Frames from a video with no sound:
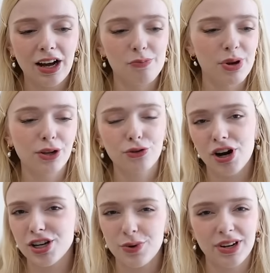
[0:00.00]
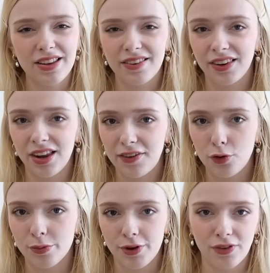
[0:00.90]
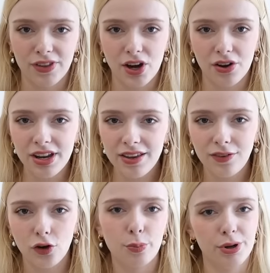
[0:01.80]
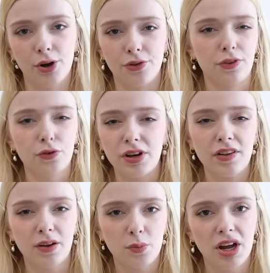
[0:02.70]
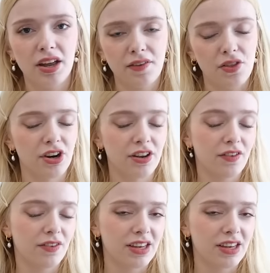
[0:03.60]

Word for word: um, but I'll try to at least list what most of the yarn is or put it on the screen somewhere so that it's